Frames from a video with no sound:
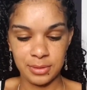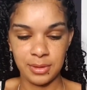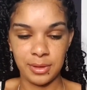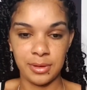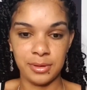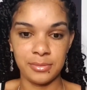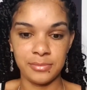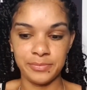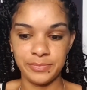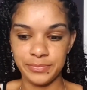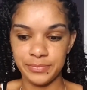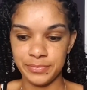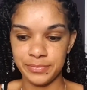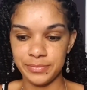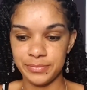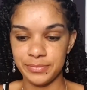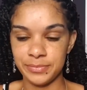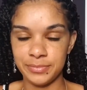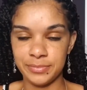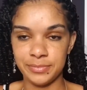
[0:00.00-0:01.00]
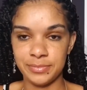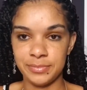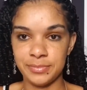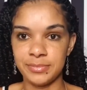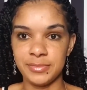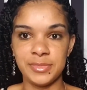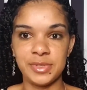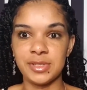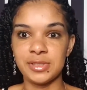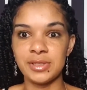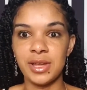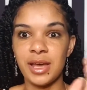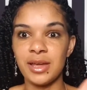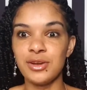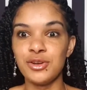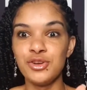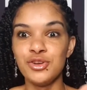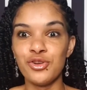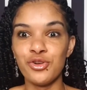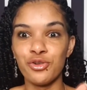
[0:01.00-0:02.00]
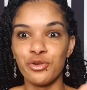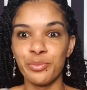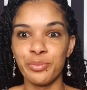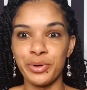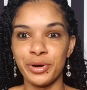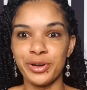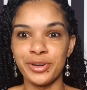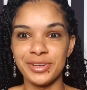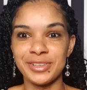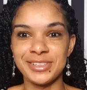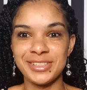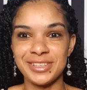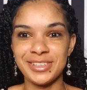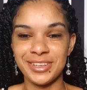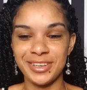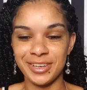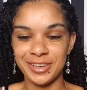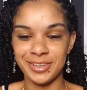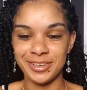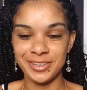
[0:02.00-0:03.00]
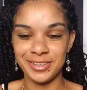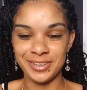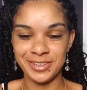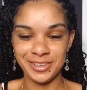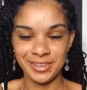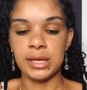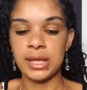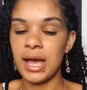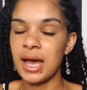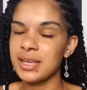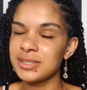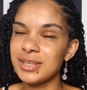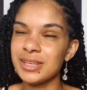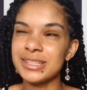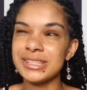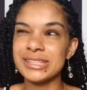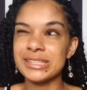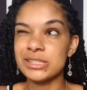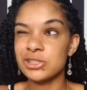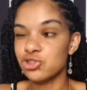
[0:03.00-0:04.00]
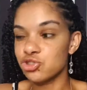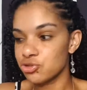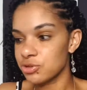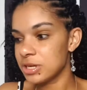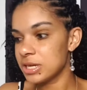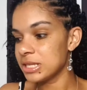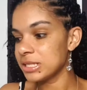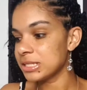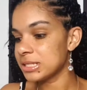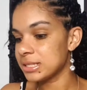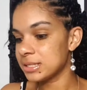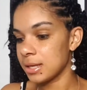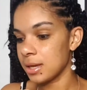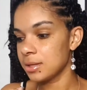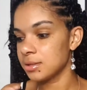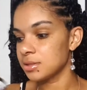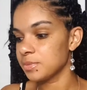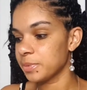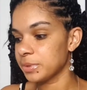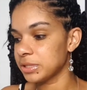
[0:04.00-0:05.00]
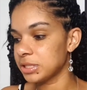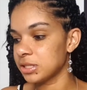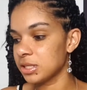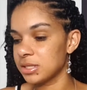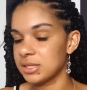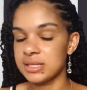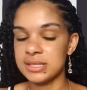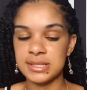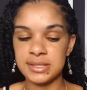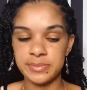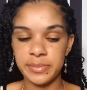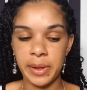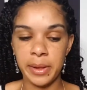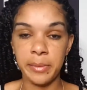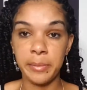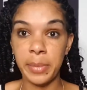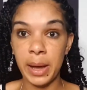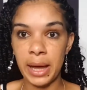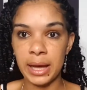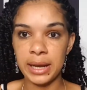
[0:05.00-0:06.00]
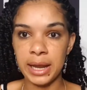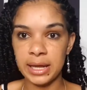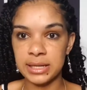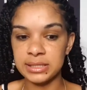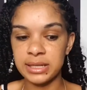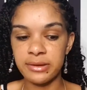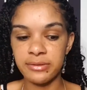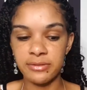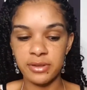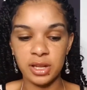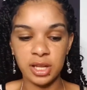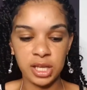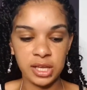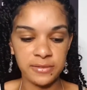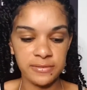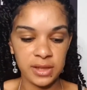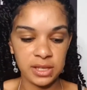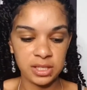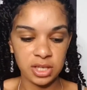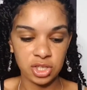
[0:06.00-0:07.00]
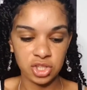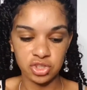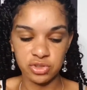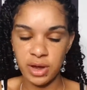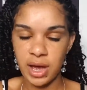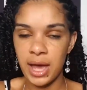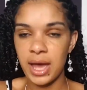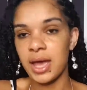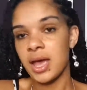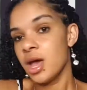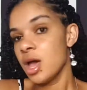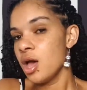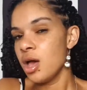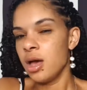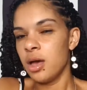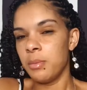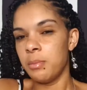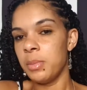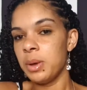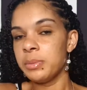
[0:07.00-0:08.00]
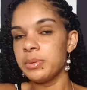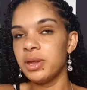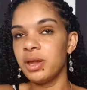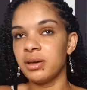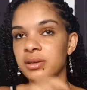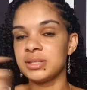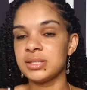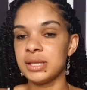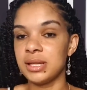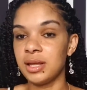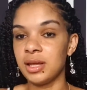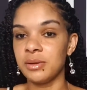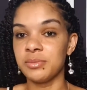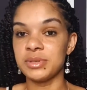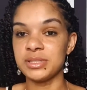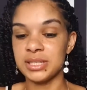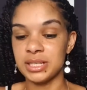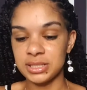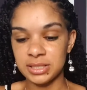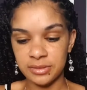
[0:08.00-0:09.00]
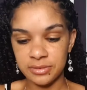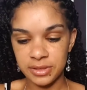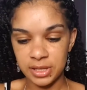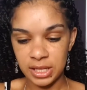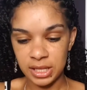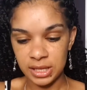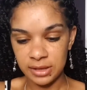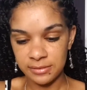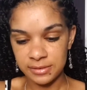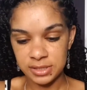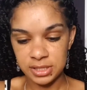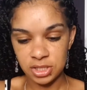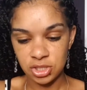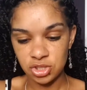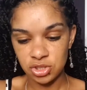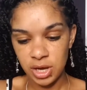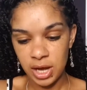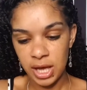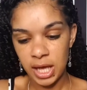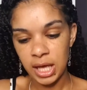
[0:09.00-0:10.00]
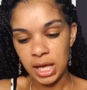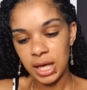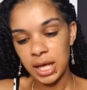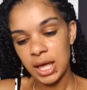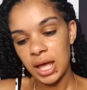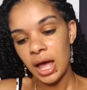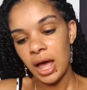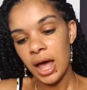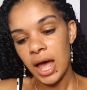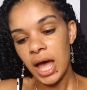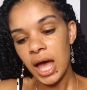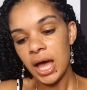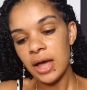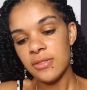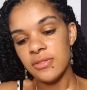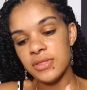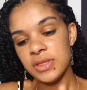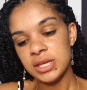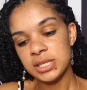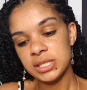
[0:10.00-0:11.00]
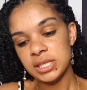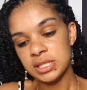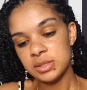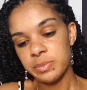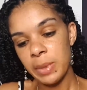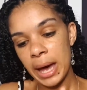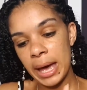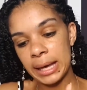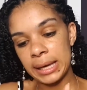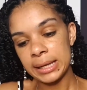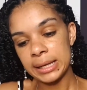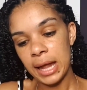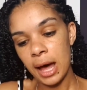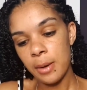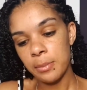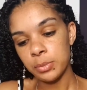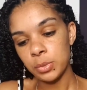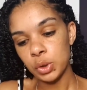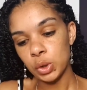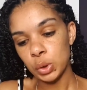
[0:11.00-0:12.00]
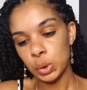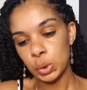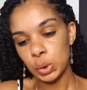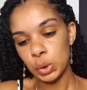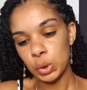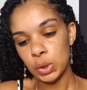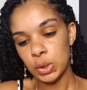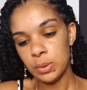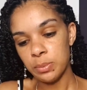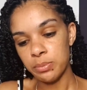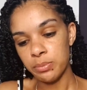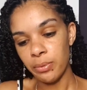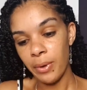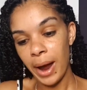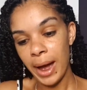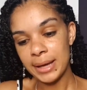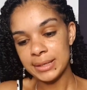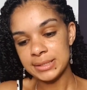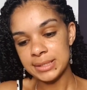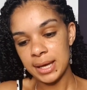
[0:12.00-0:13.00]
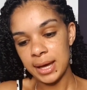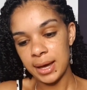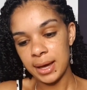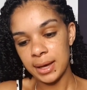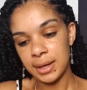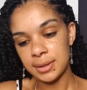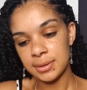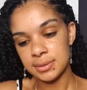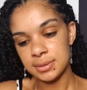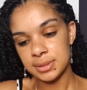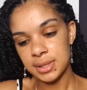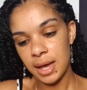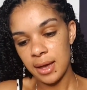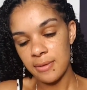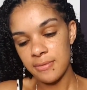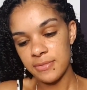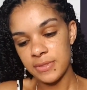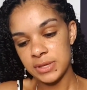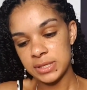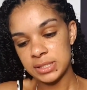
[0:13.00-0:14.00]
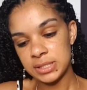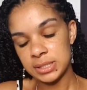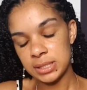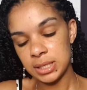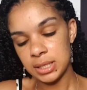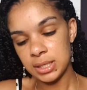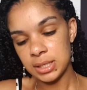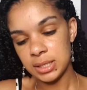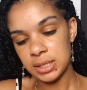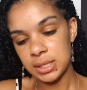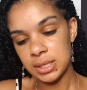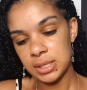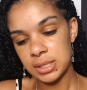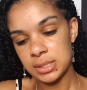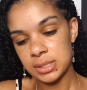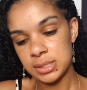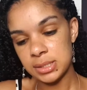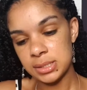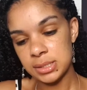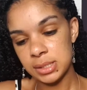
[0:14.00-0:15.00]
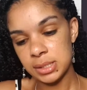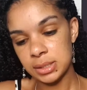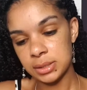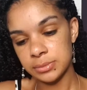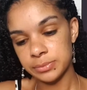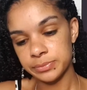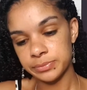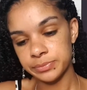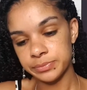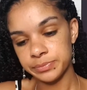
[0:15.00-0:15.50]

Yeah. There's like no product in here. It has a strange scent, but it doesn't smell bad. I'll definitely give that a try. Maybe not today, but I'll definitely give it a try and this is by Glam Glow Bright Eyes and this is uh,